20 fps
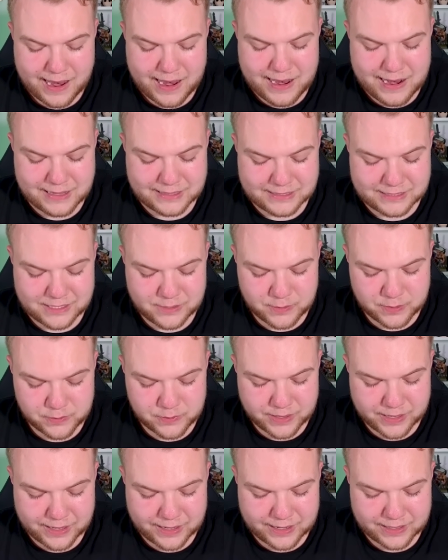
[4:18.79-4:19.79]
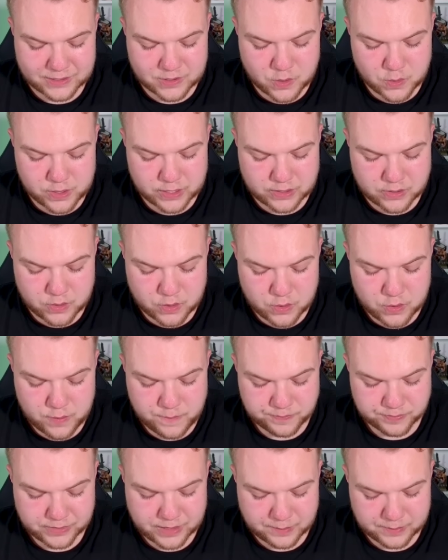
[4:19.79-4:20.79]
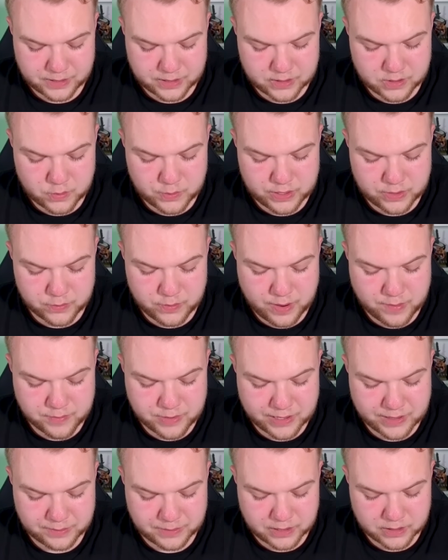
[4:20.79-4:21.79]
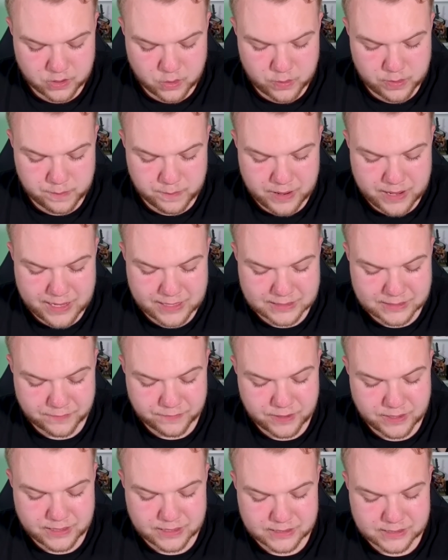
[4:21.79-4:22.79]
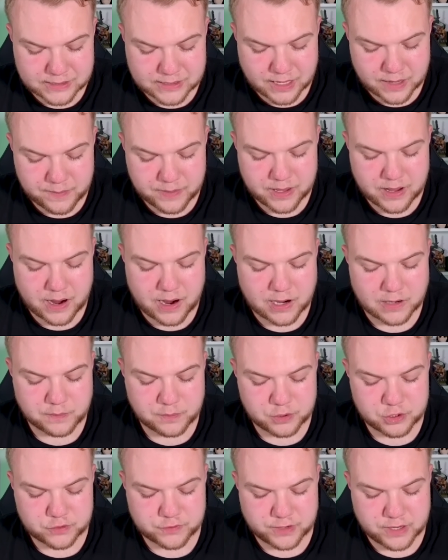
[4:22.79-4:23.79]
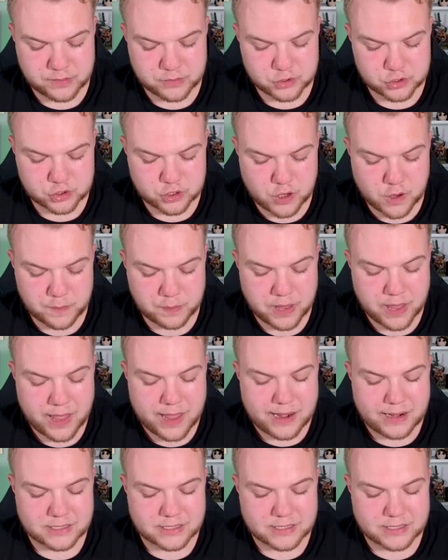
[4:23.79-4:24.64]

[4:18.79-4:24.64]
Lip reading: Let's see what we can get going though. I'm gonna go with a Ram Rider. I'm gonna go with minions. I think this is gonna be a hard push for him to stop.